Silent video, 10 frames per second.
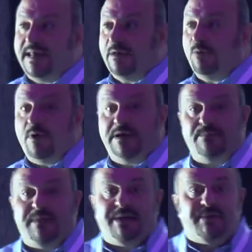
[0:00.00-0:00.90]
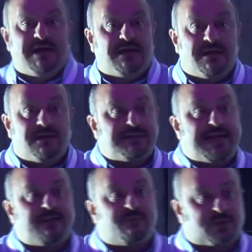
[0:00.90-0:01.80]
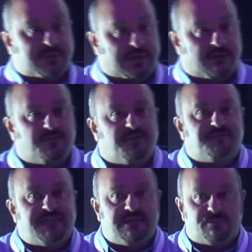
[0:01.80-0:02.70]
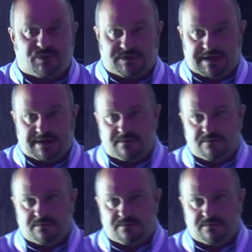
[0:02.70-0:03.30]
and one at maybe 10%, 15%.